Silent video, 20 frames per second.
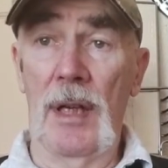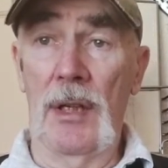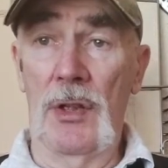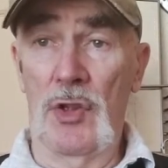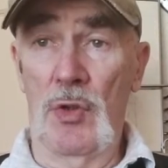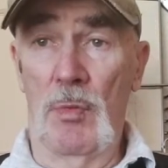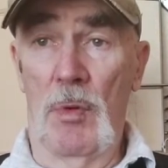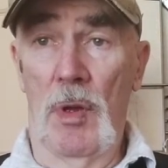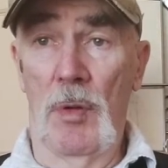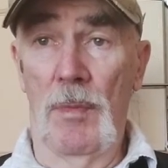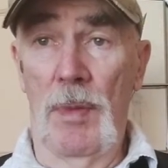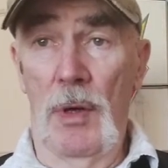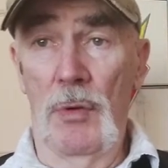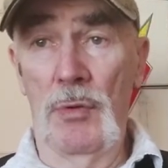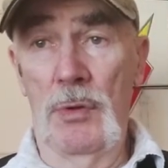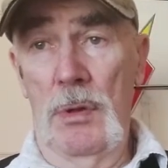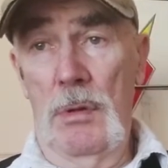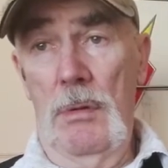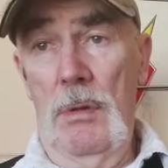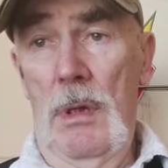and small
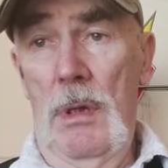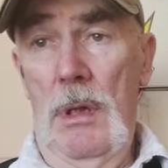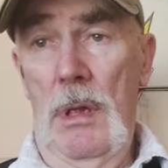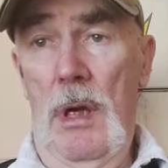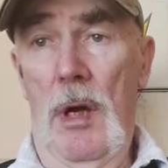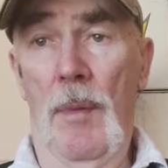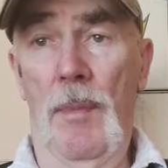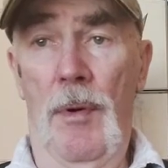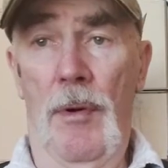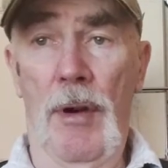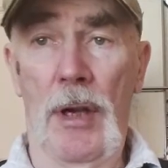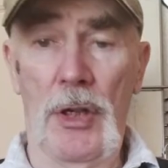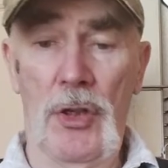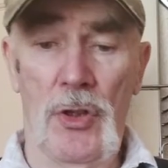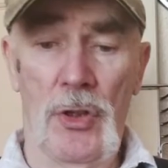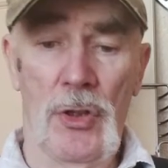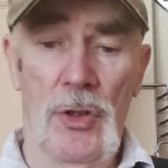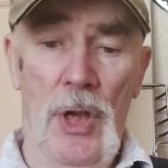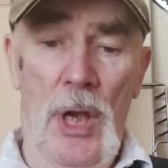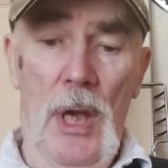boat
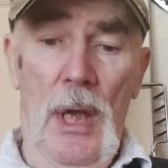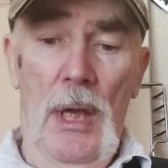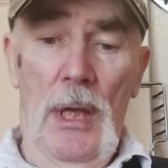operations.